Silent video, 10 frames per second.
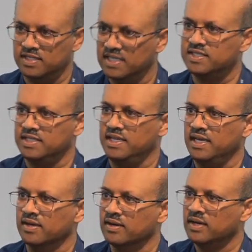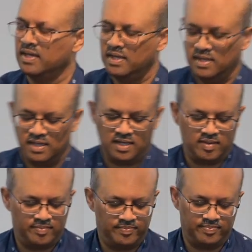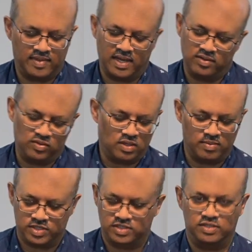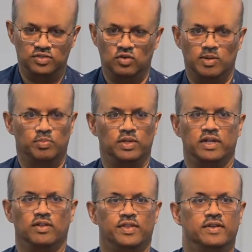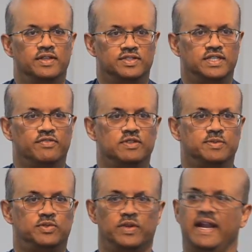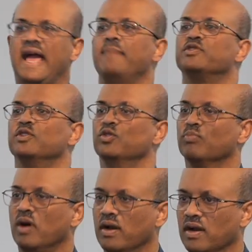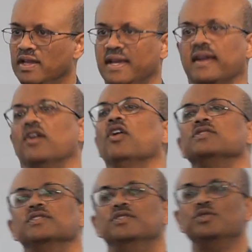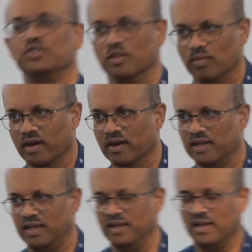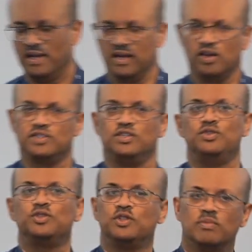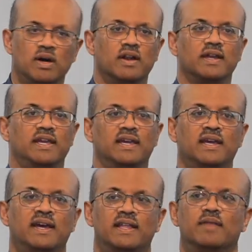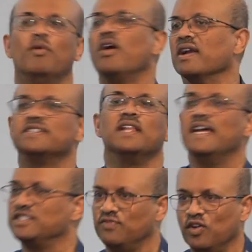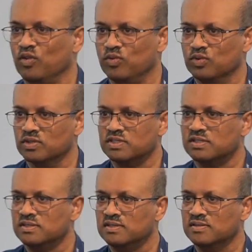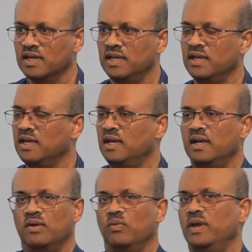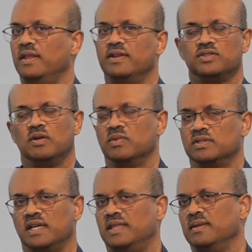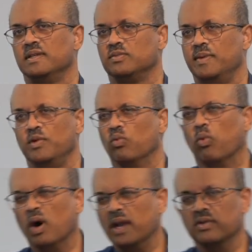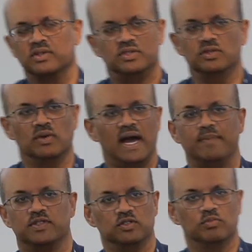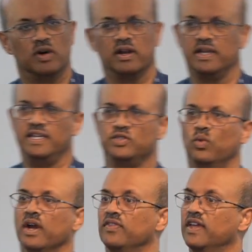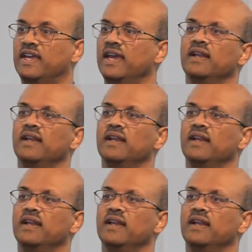is listed here. Um, I don't know how much you know about political theory. There's a difference between an absolute monarchy and a constitutional monarchy. Constitutional monarchy, the monarch still has to follow rules, right? We, there's almost, I think there's maybe one or two absolute monarchies where the